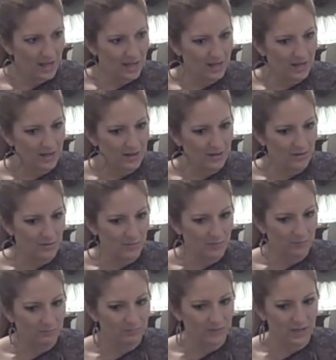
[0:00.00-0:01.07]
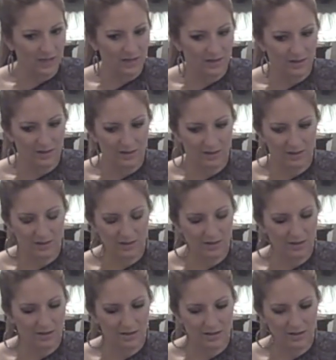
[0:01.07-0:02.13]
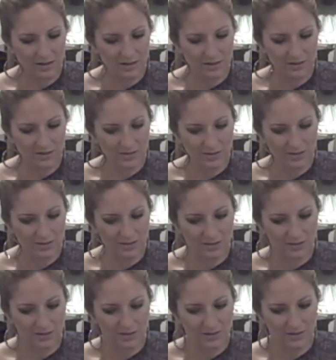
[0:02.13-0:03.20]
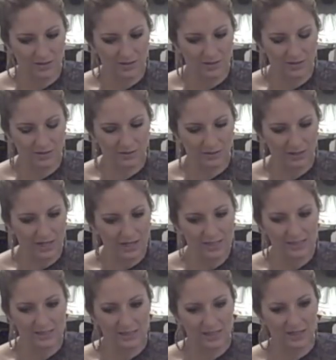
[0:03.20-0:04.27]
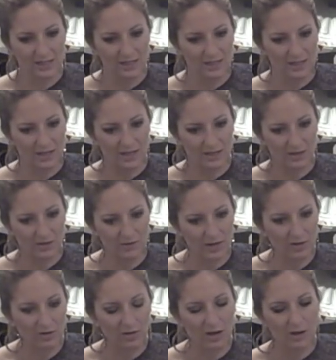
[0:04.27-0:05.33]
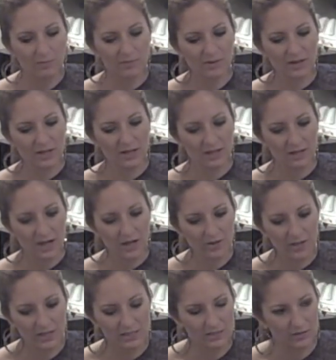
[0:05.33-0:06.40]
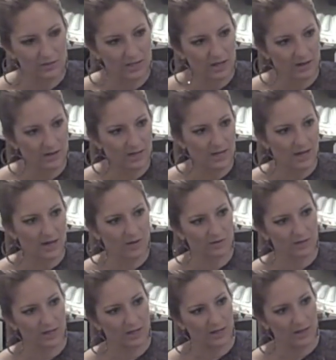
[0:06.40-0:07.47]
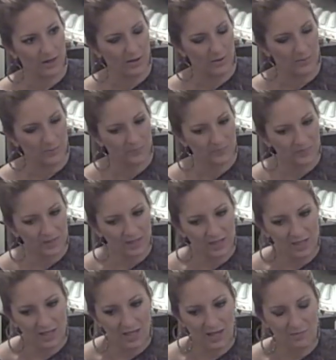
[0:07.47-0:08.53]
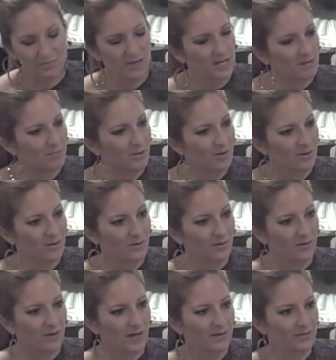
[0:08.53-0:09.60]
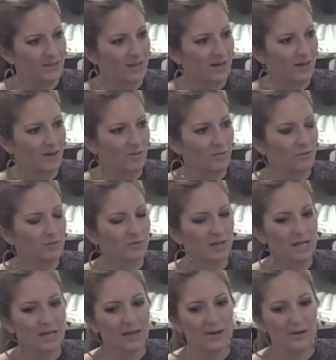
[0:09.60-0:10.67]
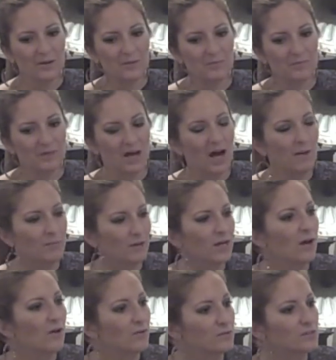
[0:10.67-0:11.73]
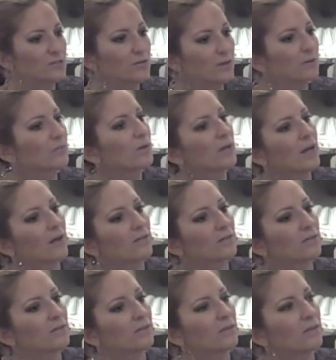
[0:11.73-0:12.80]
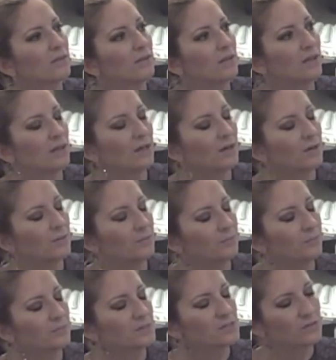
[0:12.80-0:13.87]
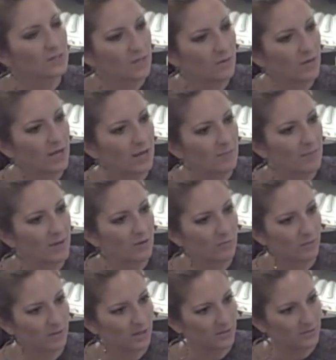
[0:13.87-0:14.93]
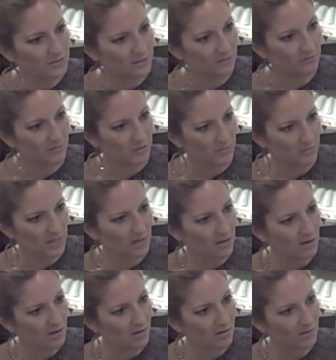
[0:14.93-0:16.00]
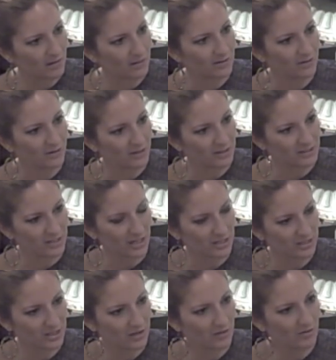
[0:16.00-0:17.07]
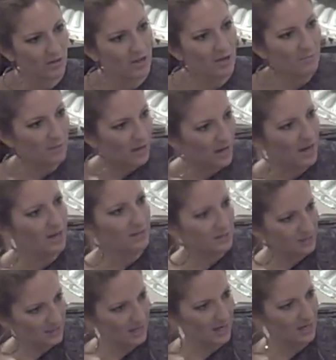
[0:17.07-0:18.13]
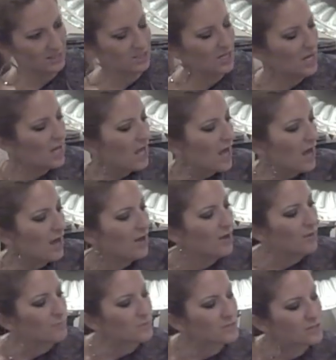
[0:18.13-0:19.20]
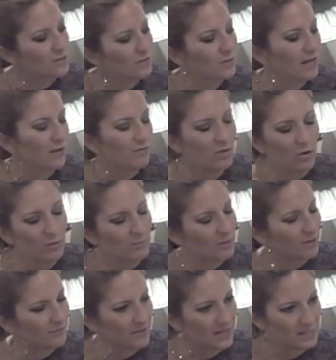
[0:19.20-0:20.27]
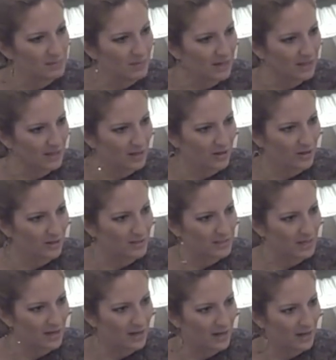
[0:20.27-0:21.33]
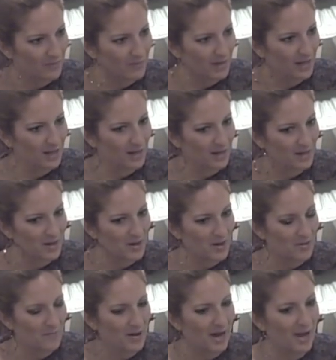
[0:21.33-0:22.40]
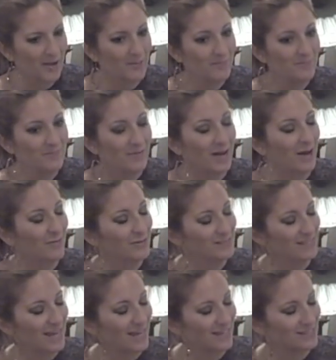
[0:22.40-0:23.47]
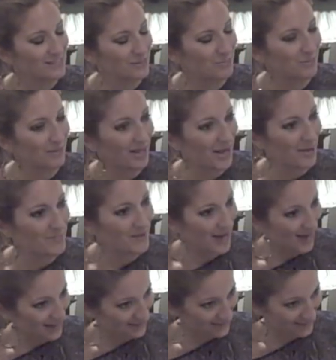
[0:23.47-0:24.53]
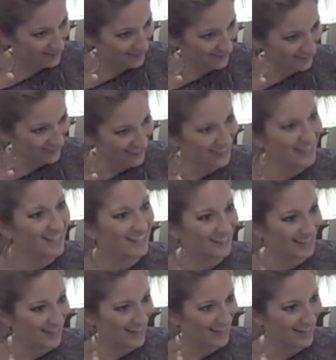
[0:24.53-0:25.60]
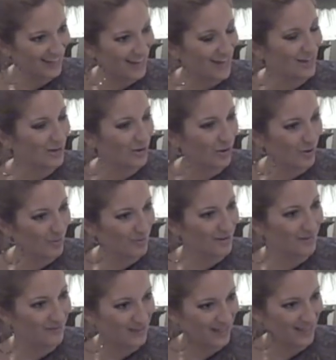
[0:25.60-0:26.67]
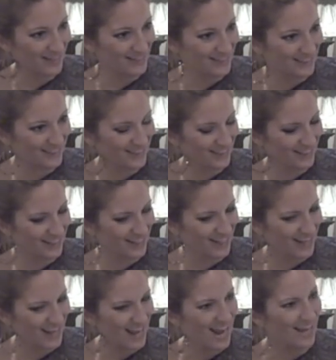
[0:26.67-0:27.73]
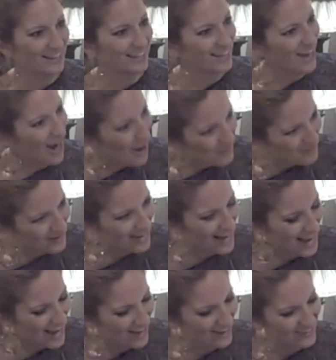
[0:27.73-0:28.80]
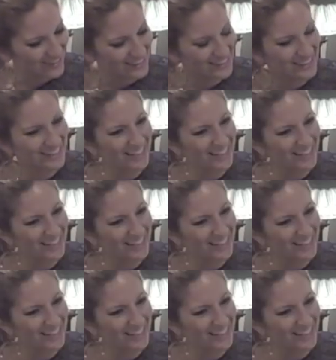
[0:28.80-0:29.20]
and just her legacy and the Grand Ole Opry and how that's still carried out, and Minnie Pearl out there. Well, they the Opry hosts, you can rent out the Studio A, back where they used to film Hee Haw, the Crook and Chase show, behind the stage. So they have corporate events back there all the time, and I was asked to play Patsy Cline at a corporate event at the Opry House.